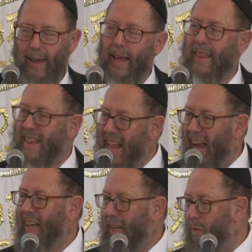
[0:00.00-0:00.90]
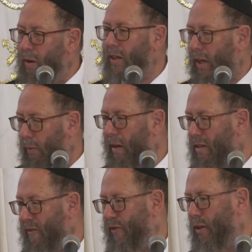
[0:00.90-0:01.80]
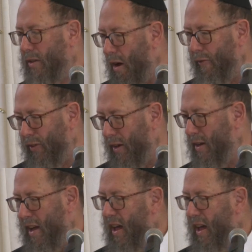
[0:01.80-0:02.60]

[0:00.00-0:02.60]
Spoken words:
It's 91 degrees in Philadelphia.